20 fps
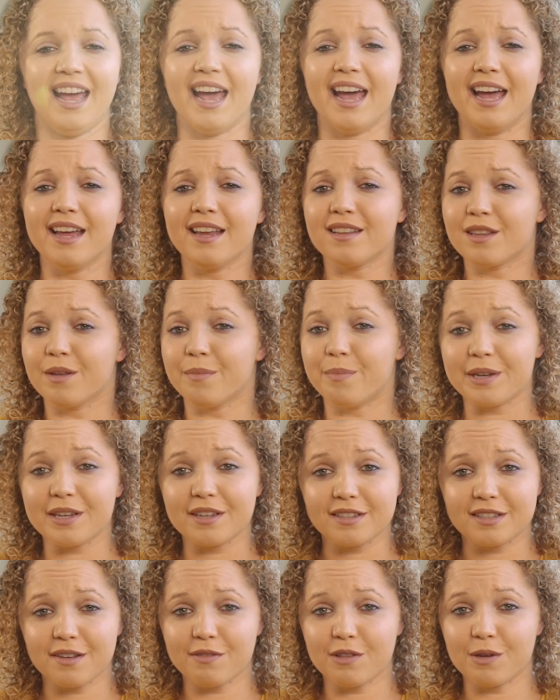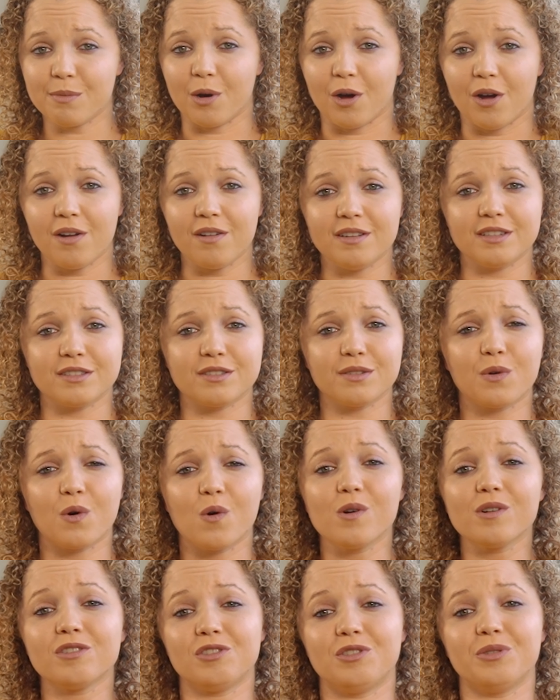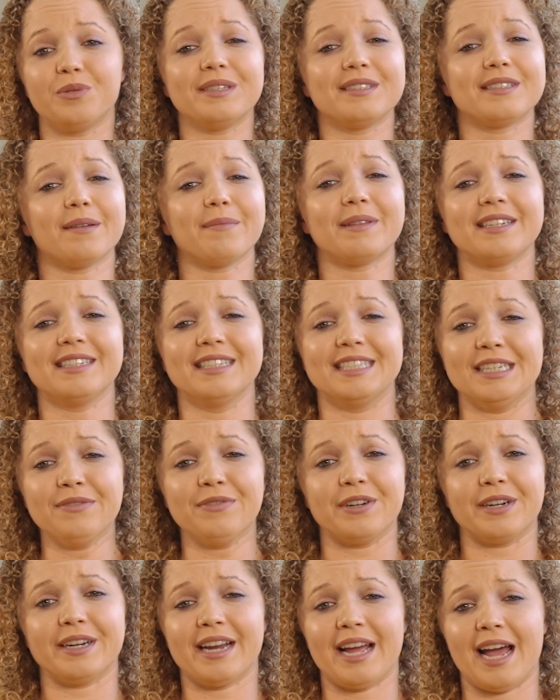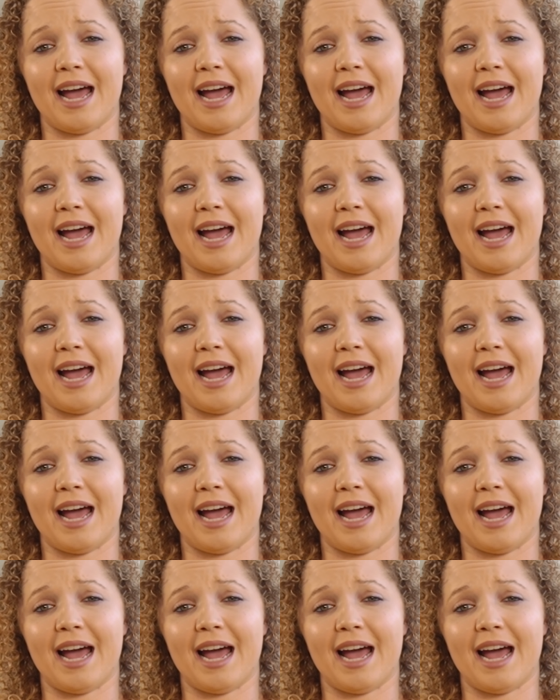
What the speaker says: And the biggest of them all is, of course, doing something different.